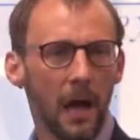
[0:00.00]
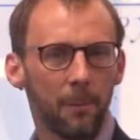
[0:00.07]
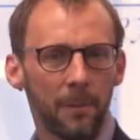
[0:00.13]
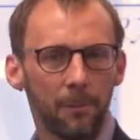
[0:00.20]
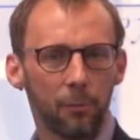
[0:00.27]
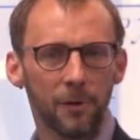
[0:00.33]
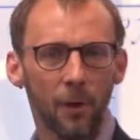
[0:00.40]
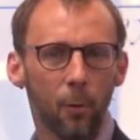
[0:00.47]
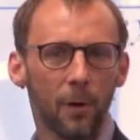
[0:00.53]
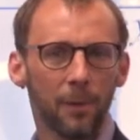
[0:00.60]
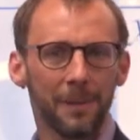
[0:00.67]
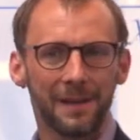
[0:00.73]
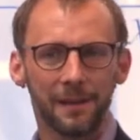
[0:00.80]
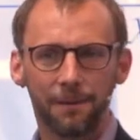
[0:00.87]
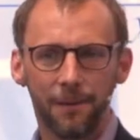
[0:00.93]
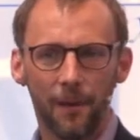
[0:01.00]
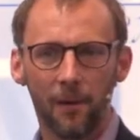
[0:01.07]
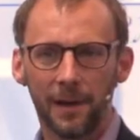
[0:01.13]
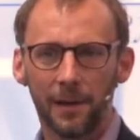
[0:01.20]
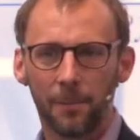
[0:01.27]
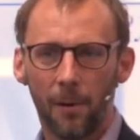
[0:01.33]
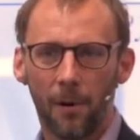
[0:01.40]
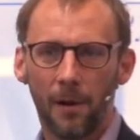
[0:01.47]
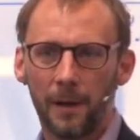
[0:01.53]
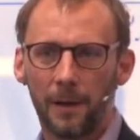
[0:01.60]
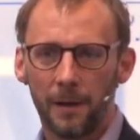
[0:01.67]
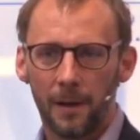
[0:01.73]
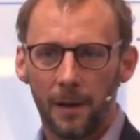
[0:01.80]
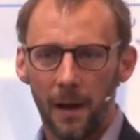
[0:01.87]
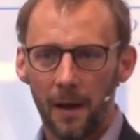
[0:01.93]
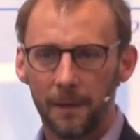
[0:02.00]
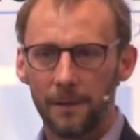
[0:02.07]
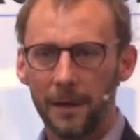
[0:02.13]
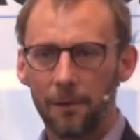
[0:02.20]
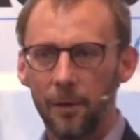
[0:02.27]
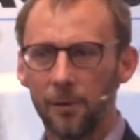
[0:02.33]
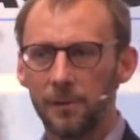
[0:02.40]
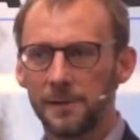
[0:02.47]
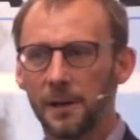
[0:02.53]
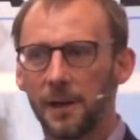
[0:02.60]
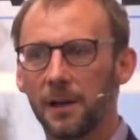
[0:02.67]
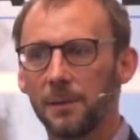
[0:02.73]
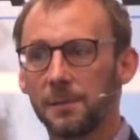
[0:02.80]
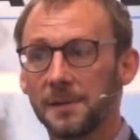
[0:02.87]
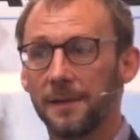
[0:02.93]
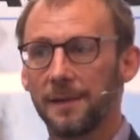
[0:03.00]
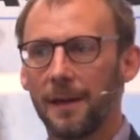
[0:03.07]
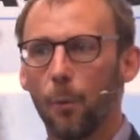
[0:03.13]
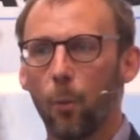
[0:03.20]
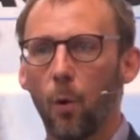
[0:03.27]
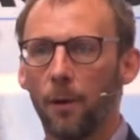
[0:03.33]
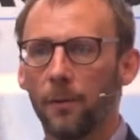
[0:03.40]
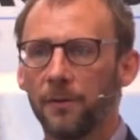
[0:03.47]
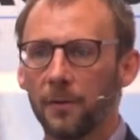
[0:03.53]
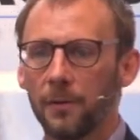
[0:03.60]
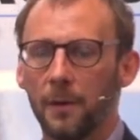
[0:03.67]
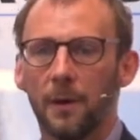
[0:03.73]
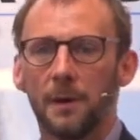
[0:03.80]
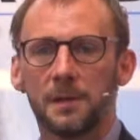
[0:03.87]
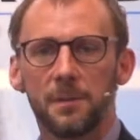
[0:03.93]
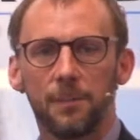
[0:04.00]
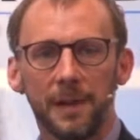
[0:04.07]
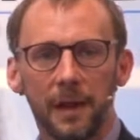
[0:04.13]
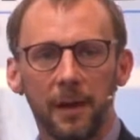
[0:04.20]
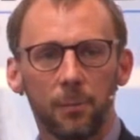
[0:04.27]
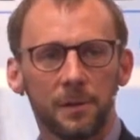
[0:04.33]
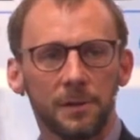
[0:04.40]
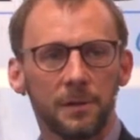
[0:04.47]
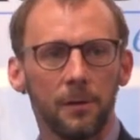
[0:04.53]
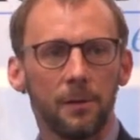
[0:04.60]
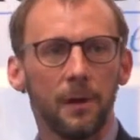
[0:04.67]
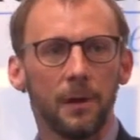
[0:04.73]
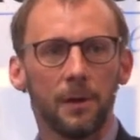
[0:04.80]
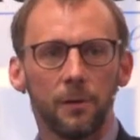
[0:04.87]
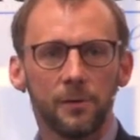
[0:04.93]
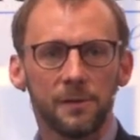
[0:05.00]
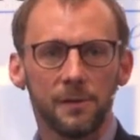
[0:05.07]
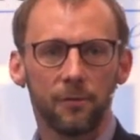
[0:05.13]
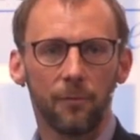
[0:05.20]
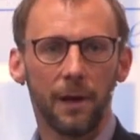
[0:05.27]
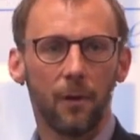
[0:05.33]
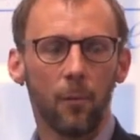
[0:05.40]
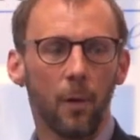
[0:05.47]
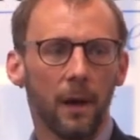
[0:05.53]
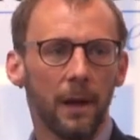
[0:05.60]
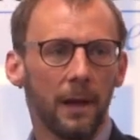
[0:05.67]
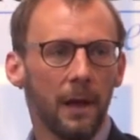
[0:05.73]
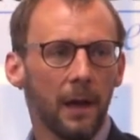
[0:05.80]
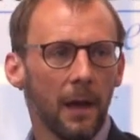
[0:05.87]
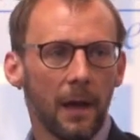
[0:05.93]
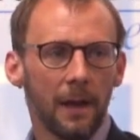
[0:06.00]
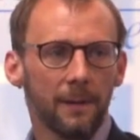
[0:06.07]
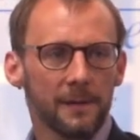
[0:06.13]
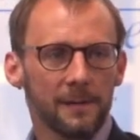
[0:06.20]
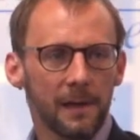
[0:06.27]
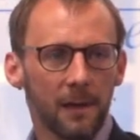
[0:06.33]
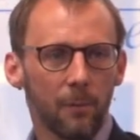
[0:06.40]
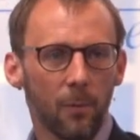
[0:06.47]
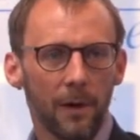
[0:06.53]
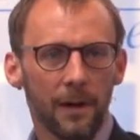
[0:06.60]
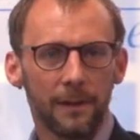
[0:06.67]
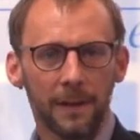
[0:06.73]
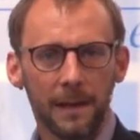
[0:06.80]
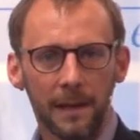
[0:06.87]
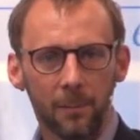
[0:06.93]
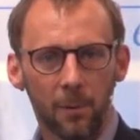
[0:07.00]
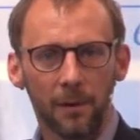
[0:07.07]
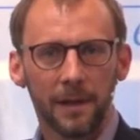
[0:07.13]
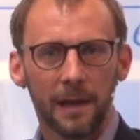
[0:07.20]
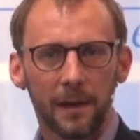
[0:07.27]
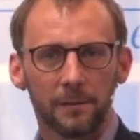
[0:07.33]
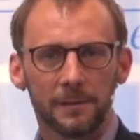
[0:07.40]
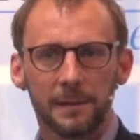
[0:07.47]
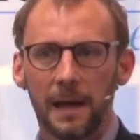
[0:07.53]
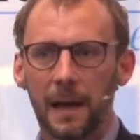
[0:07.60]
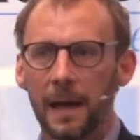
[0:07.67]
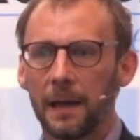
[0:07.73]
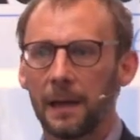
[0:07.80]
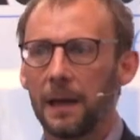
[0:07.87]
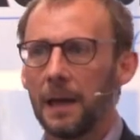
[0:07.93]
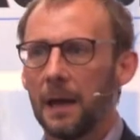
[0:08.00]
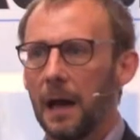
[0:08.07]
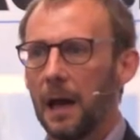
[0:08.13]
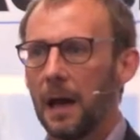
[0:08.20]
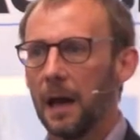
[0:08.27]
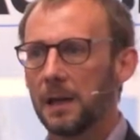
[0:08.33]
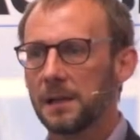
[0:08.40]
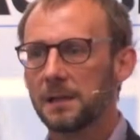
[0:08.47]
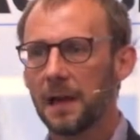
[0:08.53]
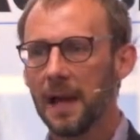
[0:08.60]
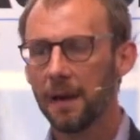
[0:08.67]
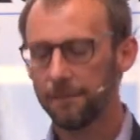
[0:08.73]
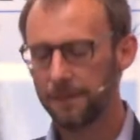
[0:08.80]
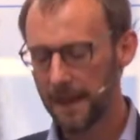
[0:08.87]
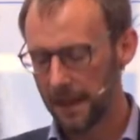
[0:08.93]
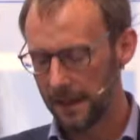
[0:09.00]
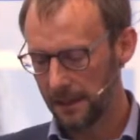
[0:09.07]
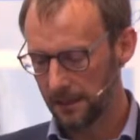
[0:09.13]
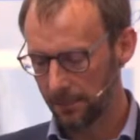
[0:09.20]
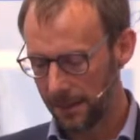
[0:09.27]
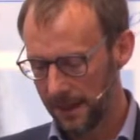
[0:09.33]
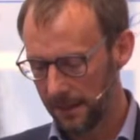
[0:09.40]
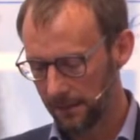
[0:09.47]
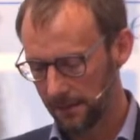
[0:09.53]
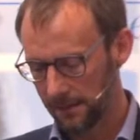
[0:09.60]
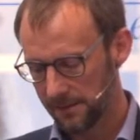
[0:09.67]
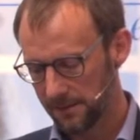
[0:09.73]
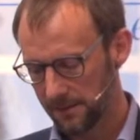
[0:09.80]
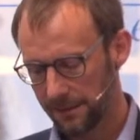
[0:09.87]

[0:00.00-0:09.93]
People don't want to be defined by their own circumstances. They want to be able to use the railway in the same way that anybody else can, and to have that independence.